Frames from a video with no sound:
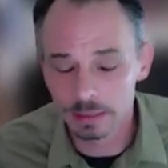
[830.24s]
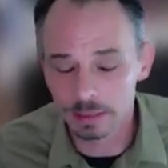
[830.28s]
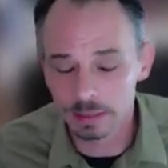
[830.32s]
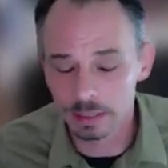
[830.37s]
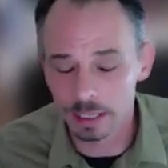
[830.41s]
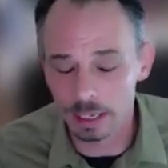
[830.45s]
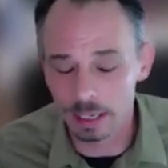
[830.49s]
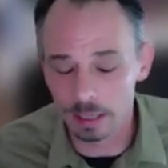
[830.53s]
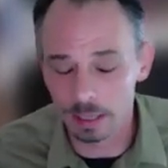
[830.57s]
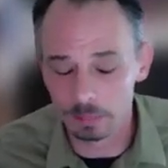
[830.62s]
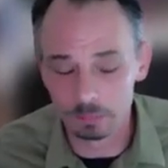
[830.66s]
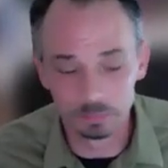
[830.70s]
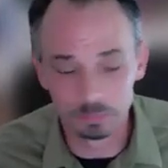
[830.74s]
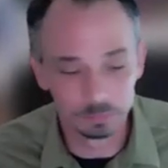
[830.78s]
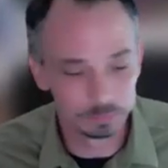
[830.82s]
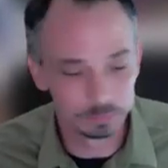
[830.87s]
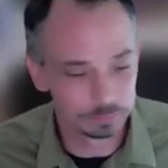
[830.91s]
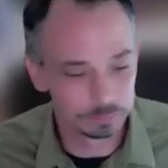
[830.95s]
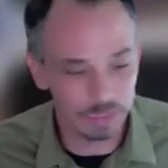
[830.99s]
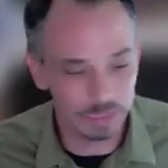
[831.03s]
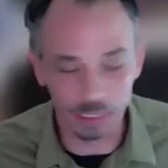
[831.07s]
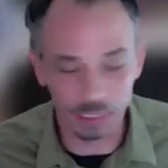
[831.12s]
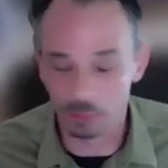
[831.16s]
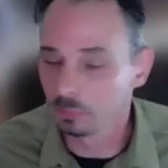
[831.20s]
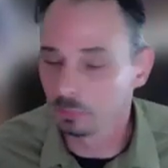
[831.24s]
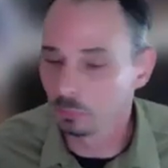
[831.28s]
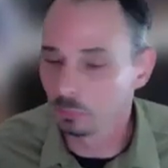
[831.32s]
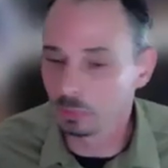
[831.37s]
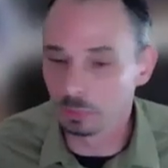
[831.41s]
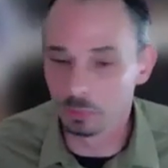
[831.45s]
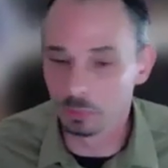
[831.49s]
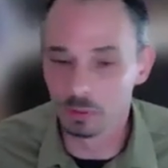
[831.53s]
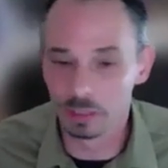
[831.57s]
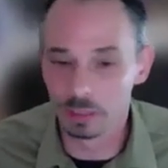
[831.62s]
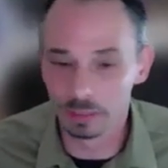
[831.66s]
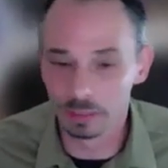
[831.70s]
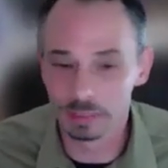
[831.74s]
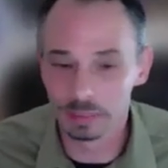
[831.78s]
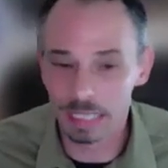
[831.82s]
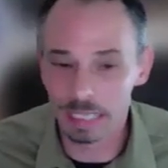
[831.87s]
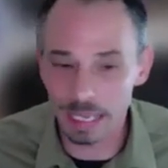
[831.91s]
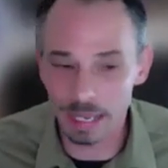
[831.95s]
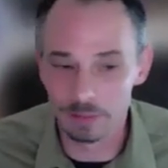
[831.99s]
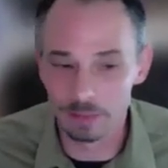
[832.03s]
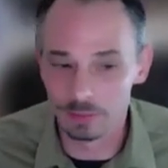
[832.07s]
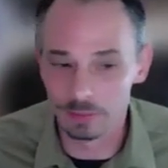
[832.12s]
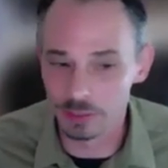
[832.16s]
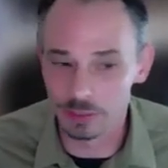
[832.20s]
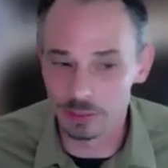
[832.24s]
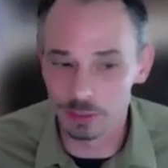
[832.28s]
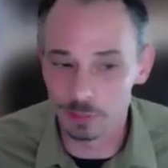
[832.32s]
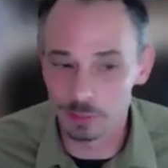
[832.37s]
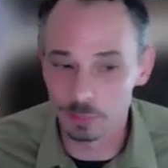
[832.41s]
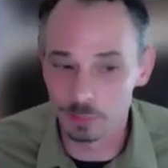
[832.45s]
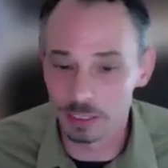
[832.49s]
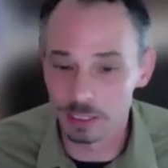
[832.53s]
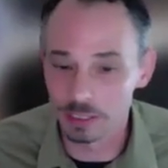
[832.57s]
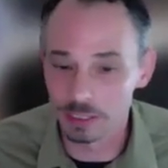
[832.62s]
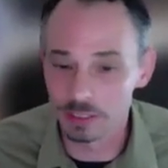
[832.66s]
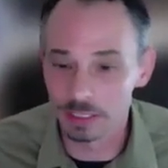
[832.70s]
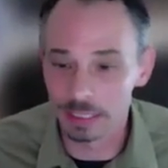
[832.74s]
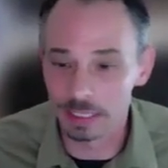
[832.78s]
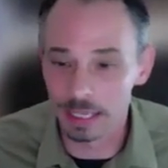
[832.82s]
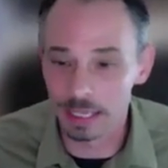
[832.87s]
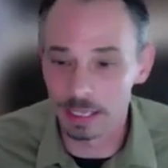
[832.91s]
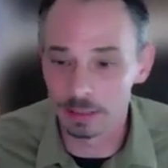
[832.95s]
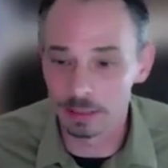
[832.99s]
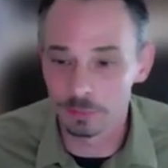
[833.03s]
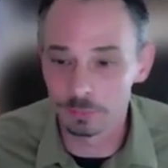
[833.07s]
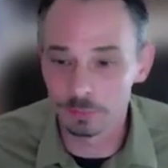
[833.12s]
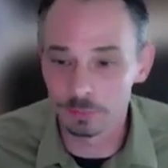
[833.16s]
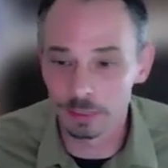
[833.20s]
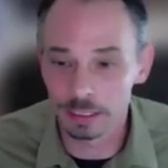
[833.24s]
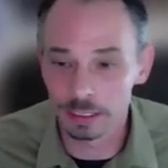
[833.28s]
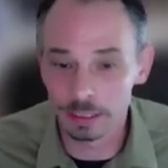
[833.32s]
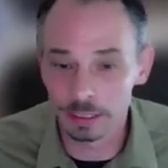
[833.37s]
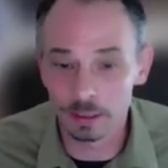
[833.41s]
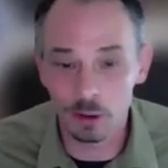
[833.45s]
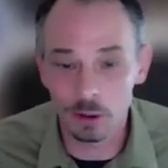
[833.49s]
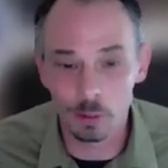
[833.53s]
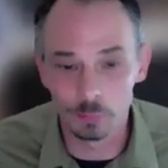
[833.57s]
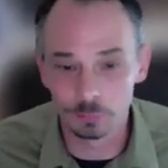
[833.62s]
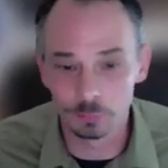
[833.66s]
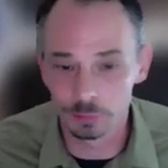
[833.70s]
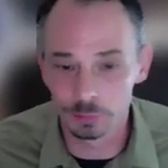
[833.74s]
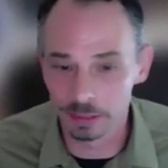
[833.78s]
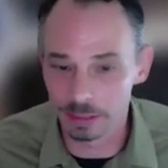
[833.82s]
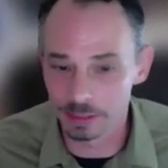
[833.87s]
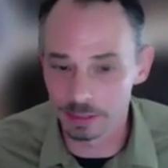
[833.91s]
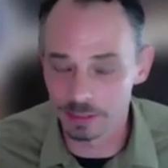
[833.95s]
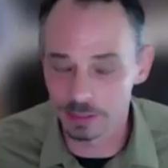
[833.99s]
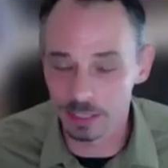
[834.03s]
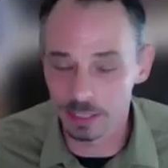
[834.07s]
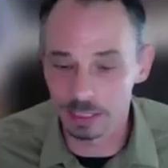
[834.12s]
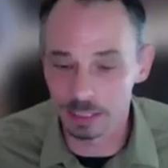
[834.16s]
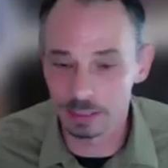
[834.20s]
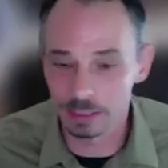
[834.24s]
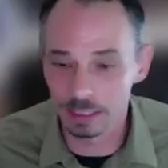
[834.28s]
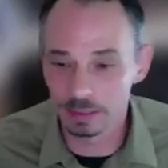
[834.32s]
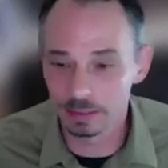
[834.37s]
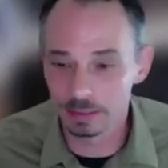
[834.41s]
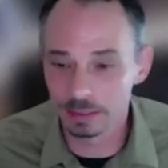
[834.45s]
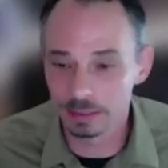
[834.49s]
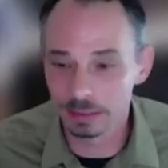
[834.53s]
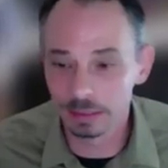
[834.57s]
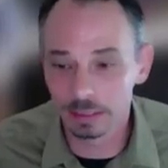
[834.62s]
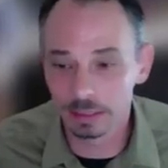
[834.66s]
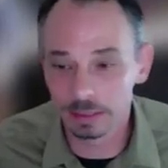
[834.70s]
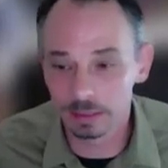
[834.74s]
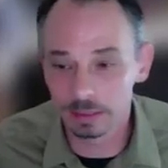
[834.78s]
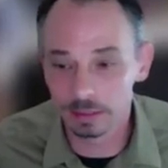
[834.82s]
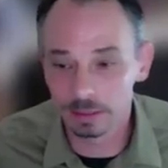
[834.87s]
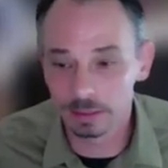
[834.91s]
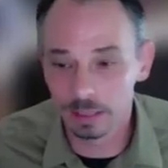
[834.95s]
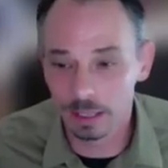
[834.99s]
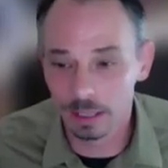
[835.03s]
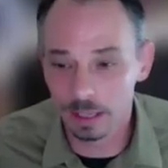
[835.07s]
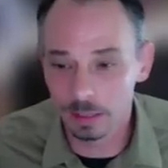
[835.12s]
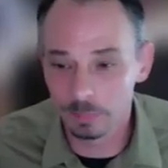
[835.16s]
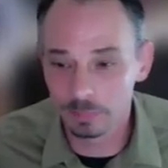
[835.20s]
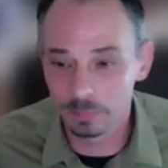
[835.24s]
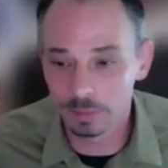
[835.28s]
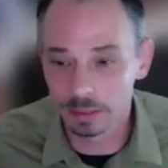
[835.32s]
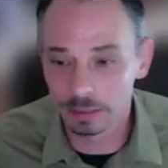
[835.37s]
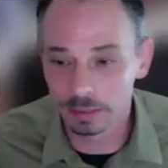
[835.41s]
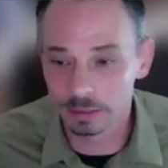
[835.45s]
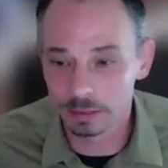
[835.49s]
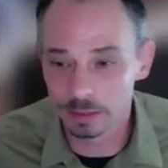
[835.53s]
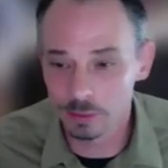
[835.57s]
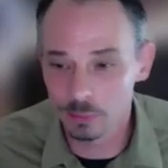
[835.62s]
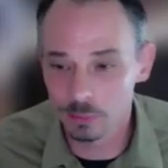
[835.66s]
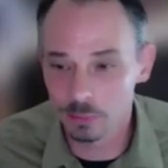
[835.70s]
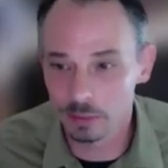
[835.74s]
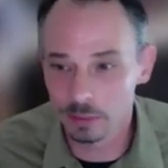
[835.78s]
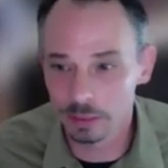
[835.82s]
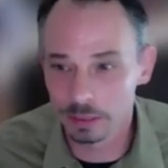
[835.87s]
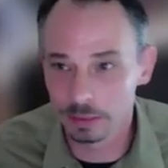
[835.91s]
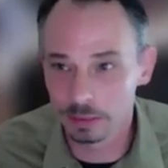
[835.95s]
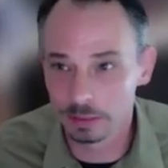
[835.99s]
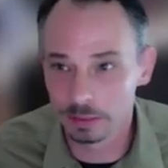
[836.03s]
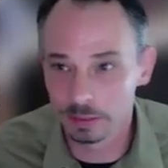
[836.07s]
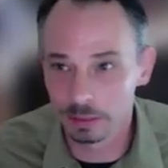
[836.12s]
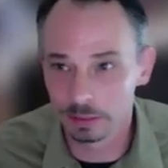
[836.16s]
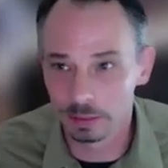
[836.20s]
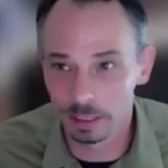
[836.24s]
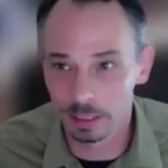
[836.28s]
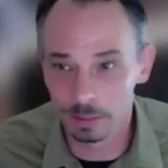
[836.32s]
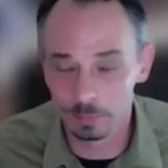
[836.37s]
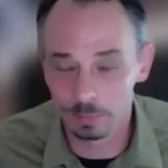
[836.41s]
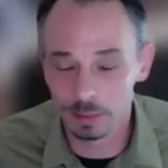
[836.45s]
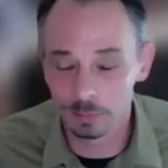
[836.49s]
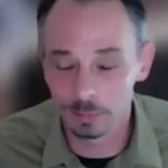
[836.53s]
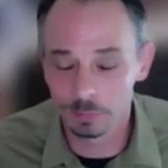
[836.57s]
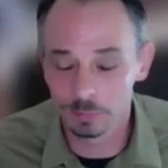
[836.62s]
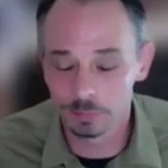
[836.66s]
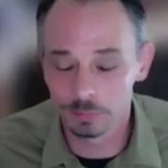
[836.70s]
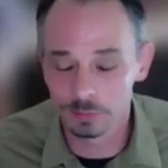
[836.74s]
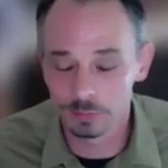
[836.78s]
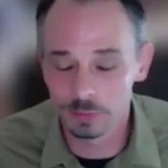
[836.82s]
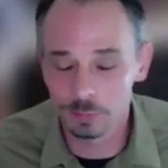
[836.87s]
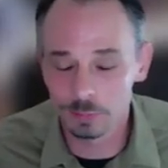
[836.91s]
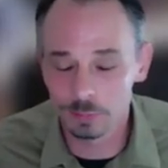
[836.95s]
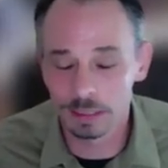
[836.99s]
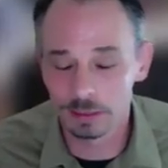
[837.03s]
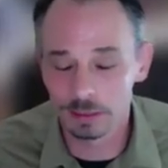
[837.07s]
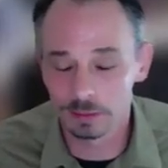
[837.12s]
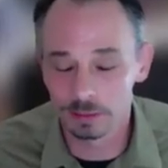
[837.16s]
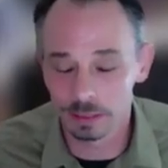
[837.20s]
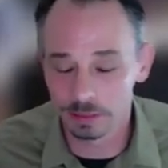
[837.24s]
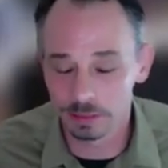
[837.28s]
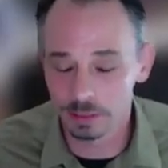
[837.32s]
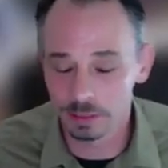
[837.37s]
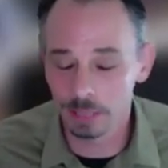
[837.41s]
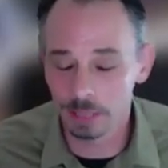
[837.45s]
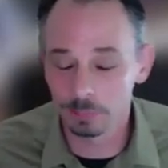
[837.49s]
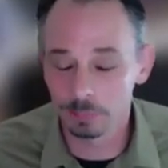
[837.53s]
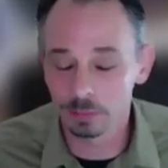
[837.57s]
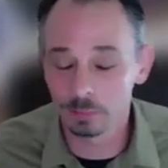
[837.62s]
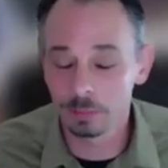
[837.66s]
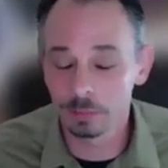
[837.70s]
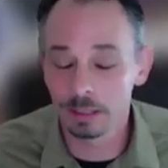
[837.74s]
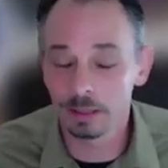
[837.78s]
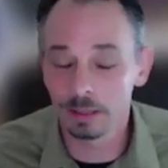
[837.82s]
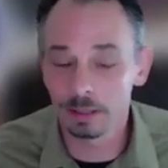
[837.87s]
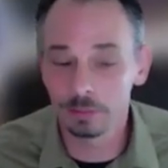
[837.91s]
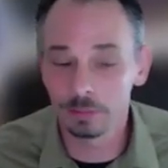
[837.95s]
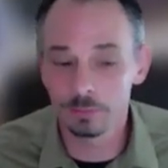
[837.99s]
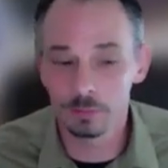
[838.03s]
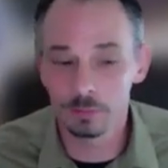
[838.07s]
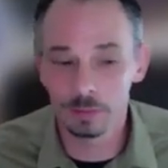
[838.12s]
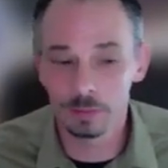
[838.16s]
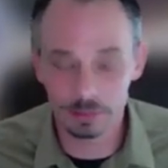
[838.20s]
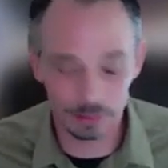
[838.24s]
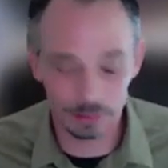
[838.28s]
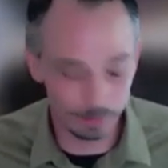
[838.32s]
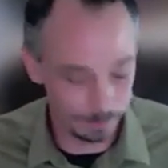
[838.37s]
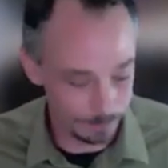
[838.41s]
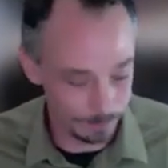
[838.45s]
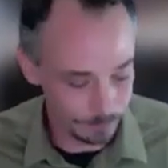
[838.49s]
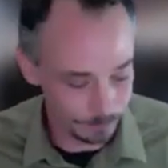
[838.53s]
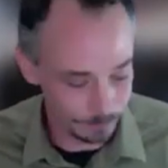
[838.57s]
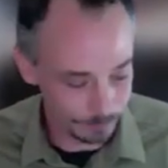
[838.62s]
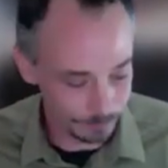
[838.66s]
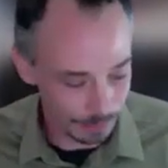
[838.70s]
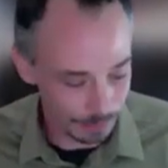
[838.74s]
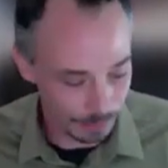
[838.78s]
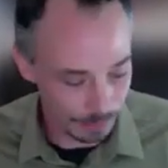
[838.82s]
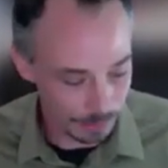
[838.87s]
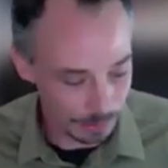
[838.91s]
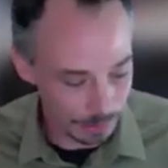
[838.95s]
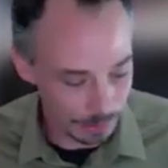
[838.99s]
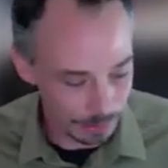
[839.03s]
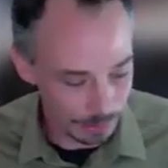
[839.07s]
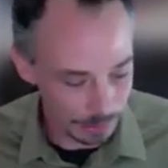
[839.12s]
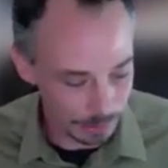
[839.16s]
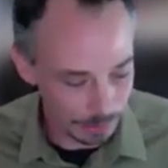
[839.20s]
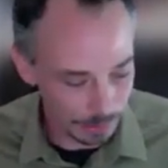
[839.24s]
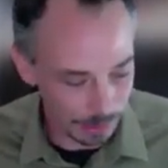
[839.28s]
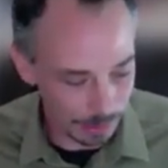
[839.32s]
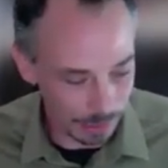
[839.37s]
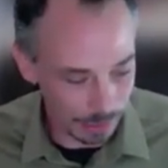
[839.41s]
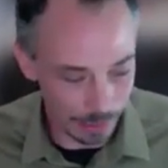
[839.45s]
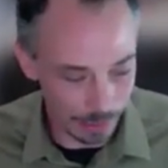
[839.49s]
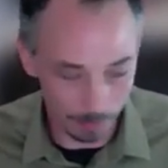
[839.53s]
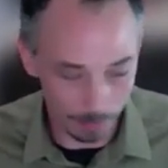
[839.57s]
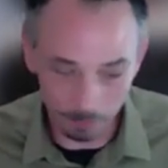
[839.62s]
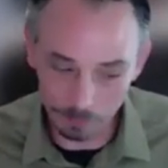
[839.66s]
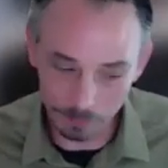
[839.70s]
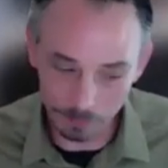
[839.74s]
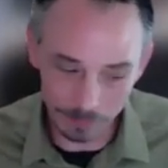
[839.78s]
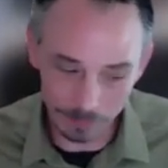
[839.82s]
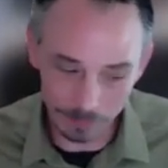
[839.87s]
um, you know, we will have this experience again of flooding. Hopefully, it's not deadly like um, like this one, and a lot of people spent a lot of time preparing for it. Um,